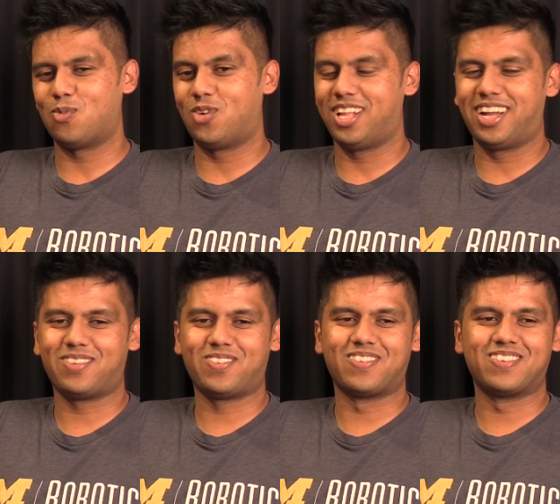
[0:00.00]
Well, I
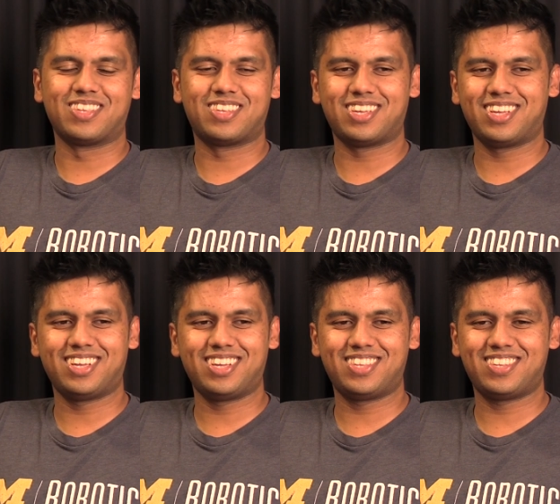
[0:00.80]
don't know. It's
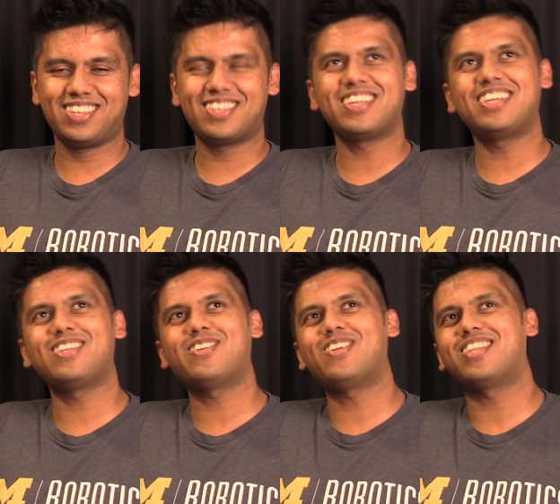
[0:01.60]

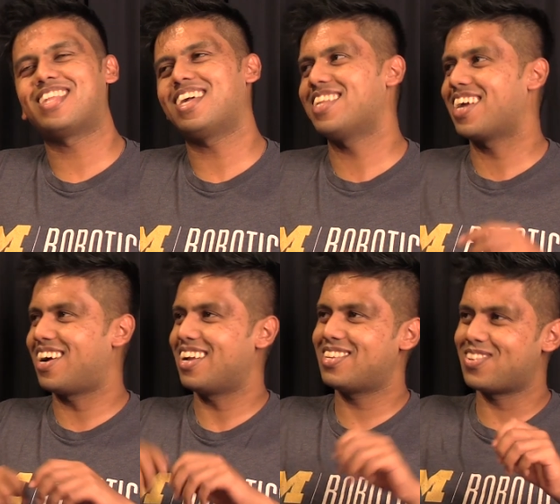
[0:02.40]
the thing is I
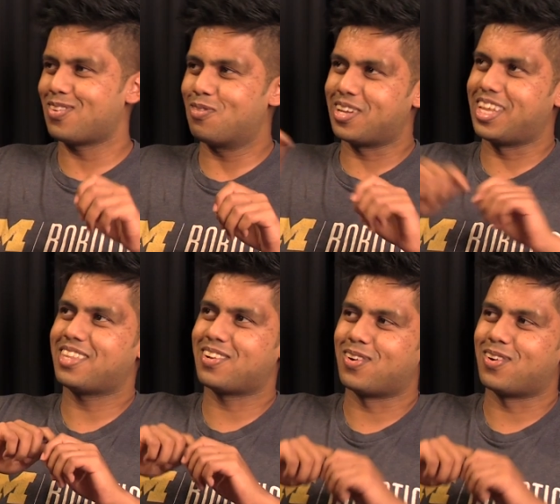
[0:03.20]
can't sort of connect the